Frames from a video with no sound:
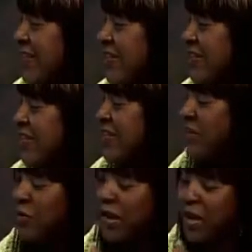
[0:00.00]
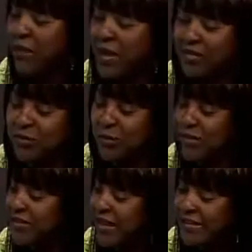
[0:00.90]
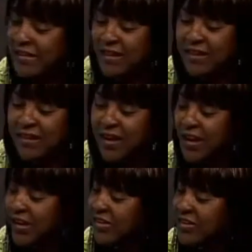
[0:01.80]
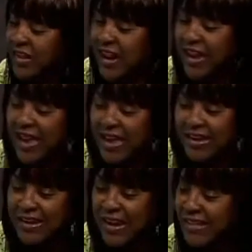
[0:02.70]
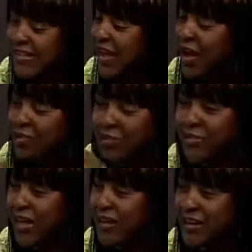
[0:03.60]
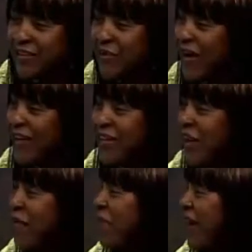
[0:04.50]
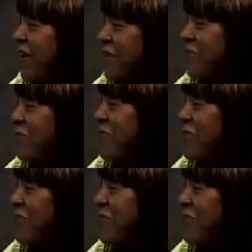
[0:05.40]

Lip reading: she said, well, I make smoothies. She said, I hate it. I said, I don't do that anymore. I buy them from